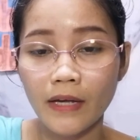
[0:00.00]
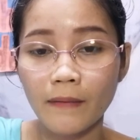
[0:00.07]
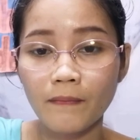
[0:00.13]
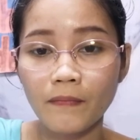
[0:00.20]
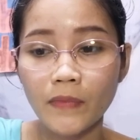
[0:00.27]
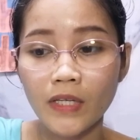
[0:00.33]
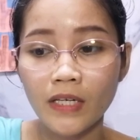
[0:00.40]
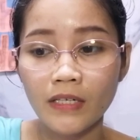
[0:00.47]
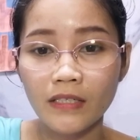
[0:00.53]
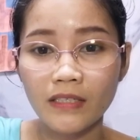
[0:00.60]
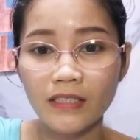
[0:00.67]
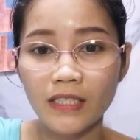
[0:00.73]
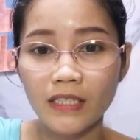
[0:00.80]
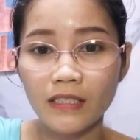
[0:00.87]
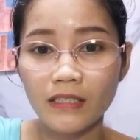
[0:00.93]
them,
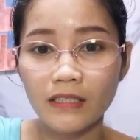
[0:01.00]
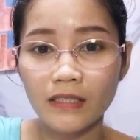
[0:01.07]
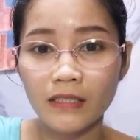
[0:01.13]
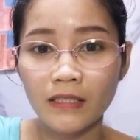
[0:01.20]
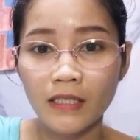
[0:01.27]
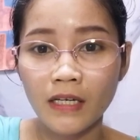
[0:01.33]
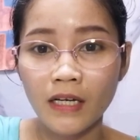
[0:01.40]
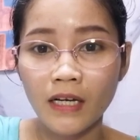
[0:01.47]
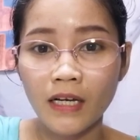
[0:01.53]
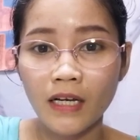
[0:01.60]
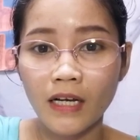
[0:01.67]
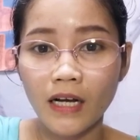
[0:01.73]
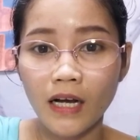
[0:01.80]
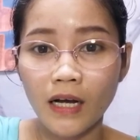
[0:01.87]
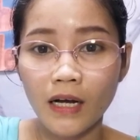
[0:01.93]
since
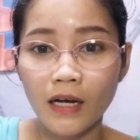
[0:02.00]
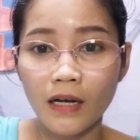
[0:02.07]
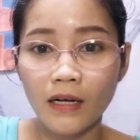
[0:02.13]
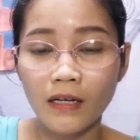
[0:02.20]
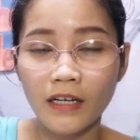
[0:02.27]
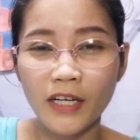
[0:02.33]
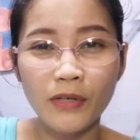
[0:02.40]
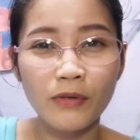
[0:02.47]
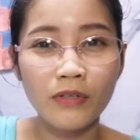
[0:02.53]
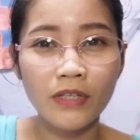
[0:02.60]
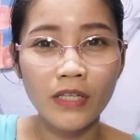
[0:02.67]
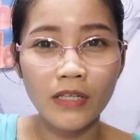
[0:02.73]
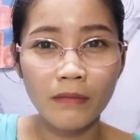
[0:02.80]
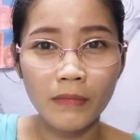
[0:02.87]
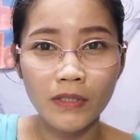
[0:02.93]

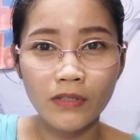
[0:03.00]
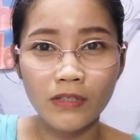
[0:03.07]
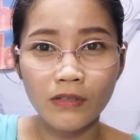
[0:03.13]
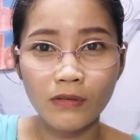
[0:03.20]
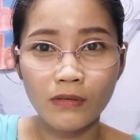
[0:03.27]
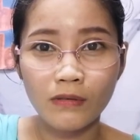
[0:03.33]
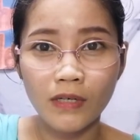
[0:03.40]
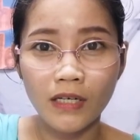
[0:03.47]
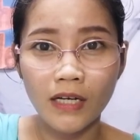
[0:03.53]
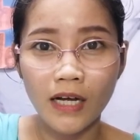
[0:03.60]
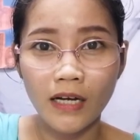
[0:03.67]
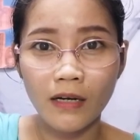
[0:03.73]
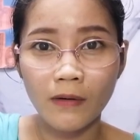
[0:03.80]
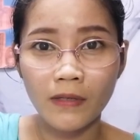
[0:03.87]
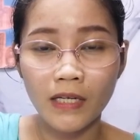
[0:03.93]
ganun din naman siguro ang
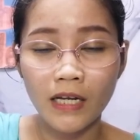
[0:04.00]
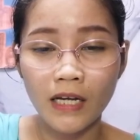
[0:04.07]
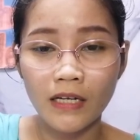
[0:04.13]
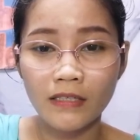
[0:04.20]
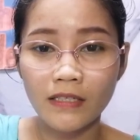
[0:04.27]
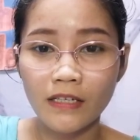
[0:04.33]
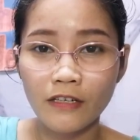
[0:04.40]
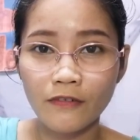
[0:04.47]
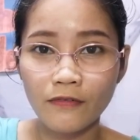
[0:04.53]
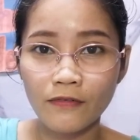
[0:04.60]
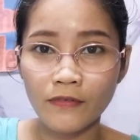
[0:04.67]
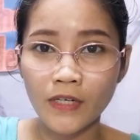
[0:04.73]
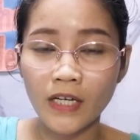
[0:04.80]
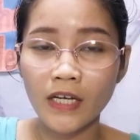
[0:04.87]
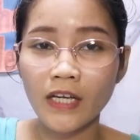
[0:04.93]
gagawin nila. Kasi
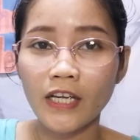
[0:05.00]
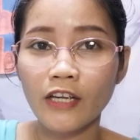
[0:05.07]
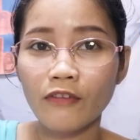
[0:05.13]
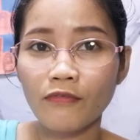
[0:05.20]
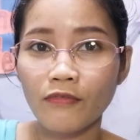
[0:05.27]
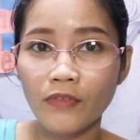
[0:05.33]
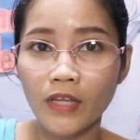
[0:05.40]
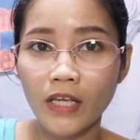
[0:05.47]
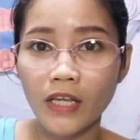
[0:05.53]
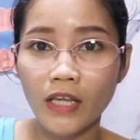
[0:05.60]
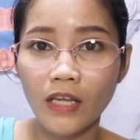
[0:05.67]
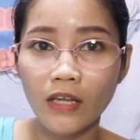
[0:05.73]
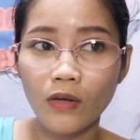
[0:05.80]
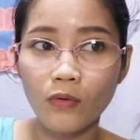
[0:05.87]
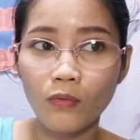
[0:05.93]
if
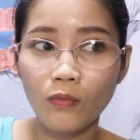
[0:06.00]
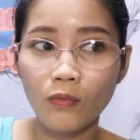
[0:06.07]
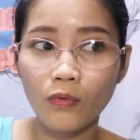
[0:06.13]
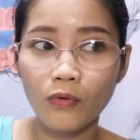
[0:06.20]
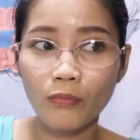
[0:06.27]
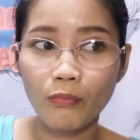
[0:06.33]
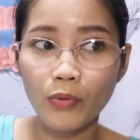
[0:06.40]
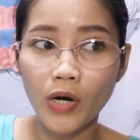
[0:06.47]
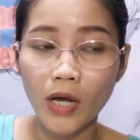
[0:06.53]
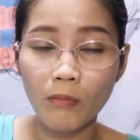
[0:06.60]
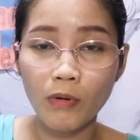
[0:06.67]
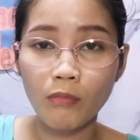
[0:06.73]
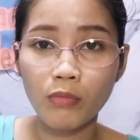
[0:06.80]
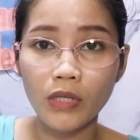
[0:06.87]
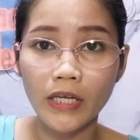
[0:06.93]
they would
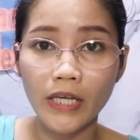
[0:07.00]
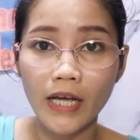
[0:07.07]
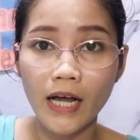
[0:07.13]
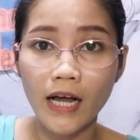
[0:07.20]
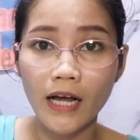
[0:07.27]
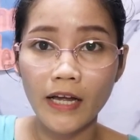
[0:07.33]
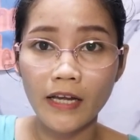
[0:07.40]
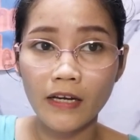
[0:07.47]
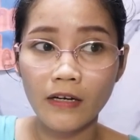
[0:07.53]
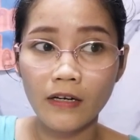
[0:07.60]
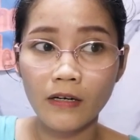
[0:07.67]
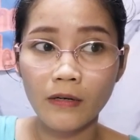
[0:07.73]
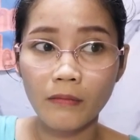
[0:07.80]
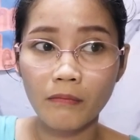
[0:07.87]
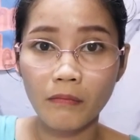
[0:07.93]
probably
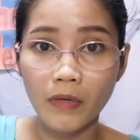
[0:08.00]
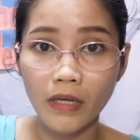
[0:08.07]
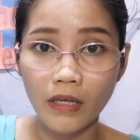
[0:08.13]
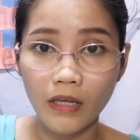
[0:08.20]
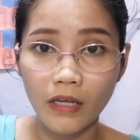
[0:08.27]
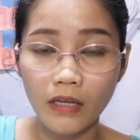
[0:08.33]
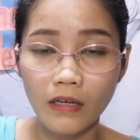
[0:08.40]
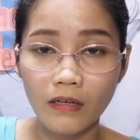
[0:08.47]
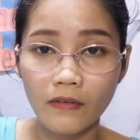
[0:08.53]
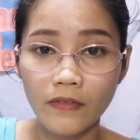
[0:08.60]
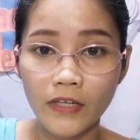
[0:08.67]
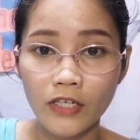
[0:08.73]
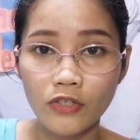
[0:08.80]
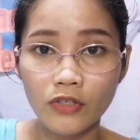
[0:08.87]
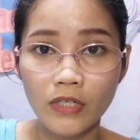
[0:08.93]
hire me,
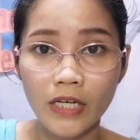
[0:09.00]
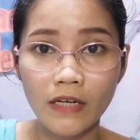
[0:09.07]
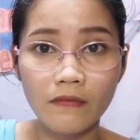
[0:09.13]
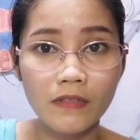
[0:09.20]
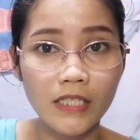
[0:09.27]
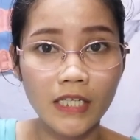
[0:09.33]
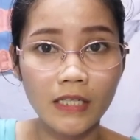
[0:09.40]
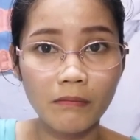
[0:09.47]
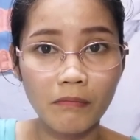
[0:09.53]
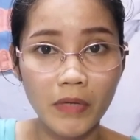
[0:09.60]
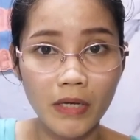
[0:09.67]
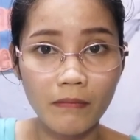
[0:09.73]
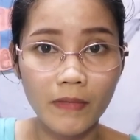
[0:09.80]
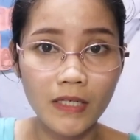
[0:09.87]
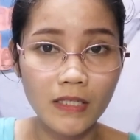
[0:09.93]
they should have sent
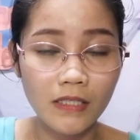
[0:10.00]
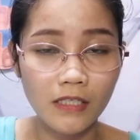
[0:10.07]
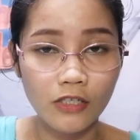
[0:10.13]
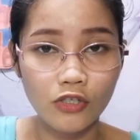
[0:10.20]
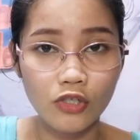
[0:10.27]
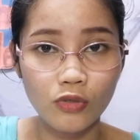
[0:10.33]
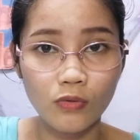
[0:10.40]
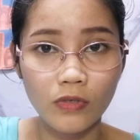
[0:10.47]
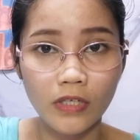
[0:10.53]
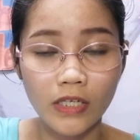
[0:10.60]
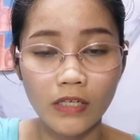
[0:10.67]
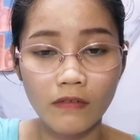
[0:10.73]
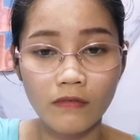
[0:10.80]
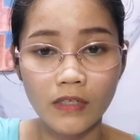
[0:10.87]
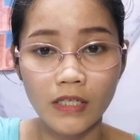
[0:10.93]
me a message or
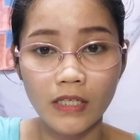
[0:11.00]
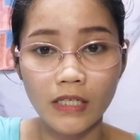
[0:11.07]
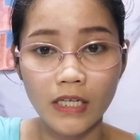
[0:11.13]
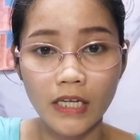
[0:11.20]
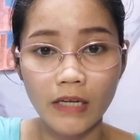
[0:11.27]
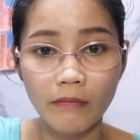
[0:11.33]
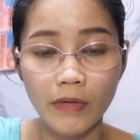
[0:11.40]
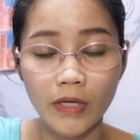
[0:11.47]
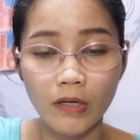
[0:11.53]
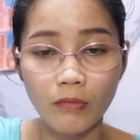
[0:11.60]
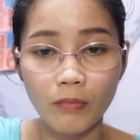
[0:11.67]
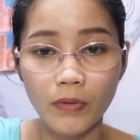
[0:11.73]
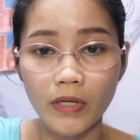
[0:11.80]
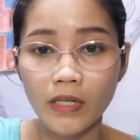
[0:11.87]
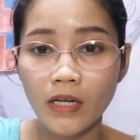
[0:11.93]
even an
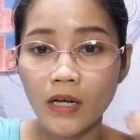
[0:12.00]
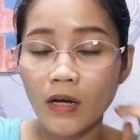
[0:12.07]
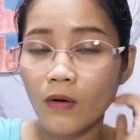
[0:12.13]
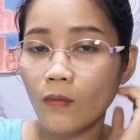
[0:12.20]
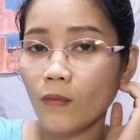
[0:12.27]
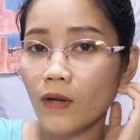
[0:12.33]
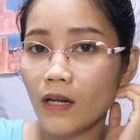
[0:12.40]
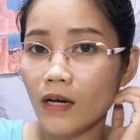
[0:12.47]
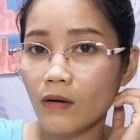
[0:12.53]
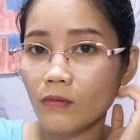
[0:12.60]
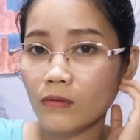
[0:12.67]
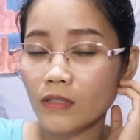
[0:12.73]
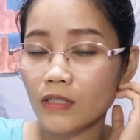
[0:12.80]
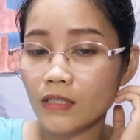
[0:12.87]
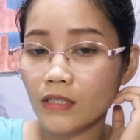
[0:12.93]
email. But wala
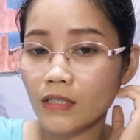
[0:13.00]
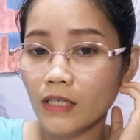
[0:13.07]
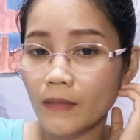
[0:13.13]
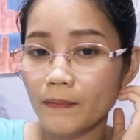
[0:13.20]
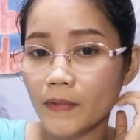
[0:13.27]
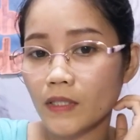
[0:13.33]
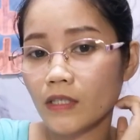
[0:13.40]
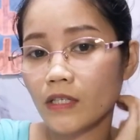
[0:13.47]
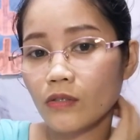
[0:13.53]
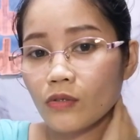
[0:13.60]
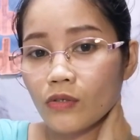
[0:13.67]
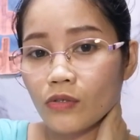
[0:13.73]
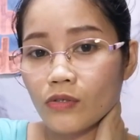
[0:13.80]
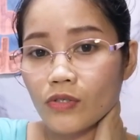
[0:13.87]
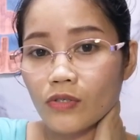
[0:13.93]
akong natanggap na
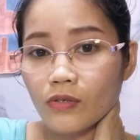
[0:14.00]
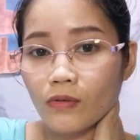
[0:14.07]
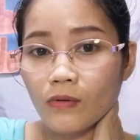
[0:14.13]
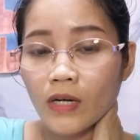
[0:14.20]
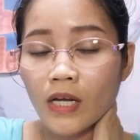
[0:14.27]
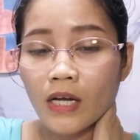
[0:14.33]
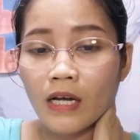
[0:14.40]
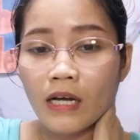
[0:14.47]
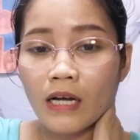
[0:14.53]
ganun. So,